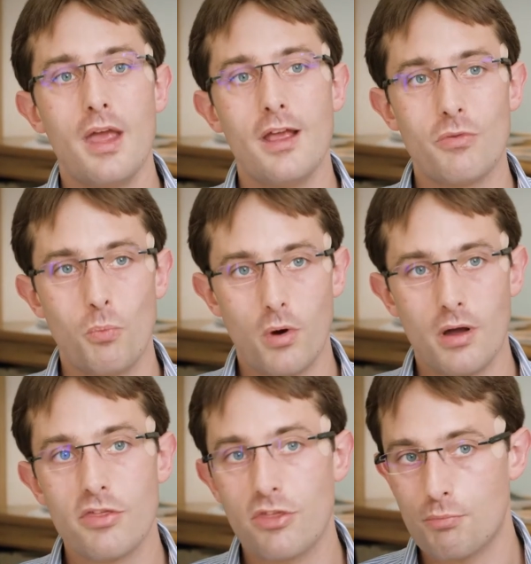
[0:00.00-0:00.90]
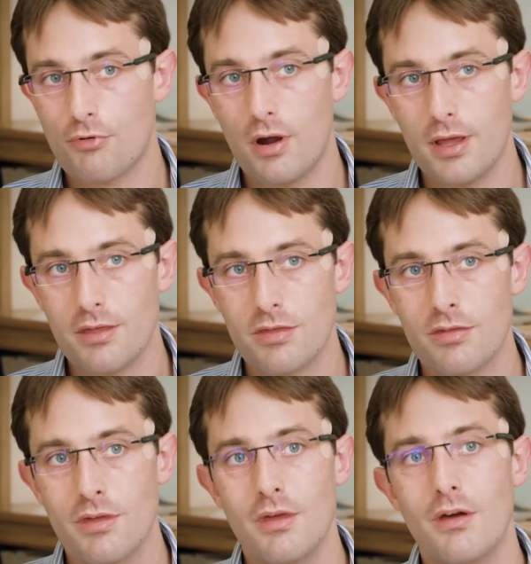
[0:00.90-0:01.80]
is worth the
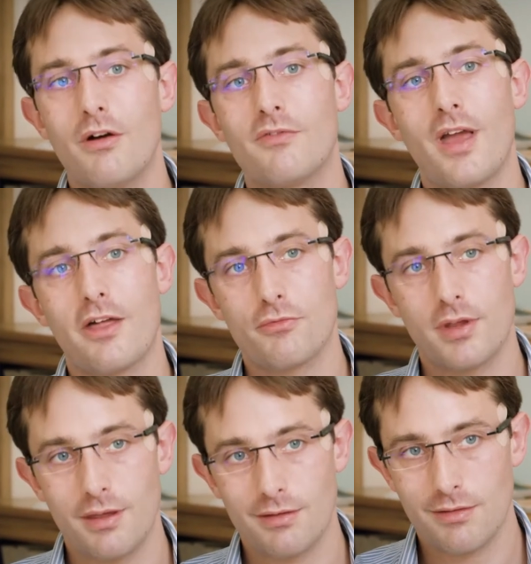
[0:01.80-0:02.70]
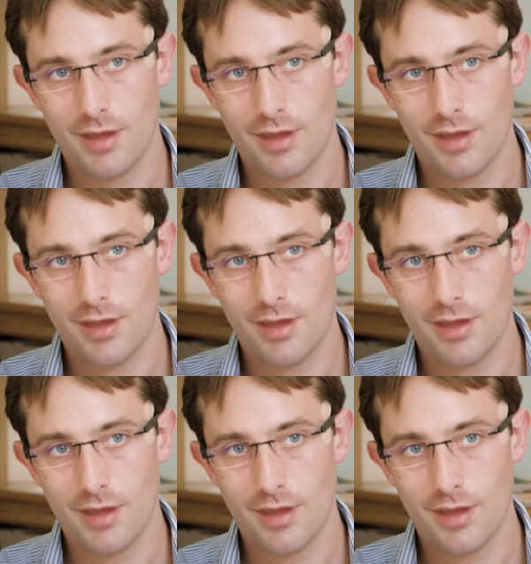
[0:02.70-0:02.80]
price of gathering